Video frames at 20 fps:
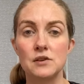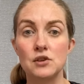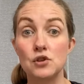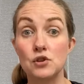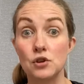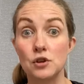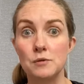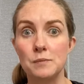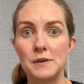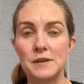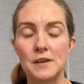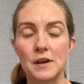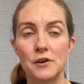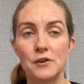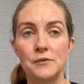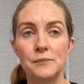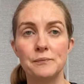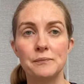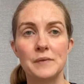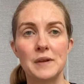should be
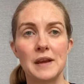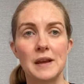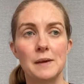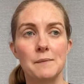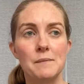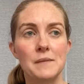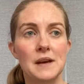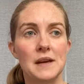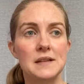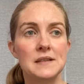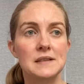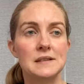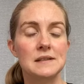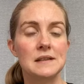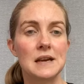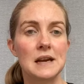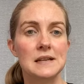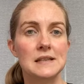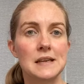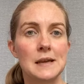down
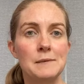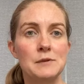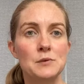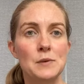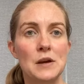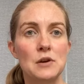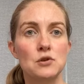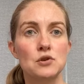that time as well.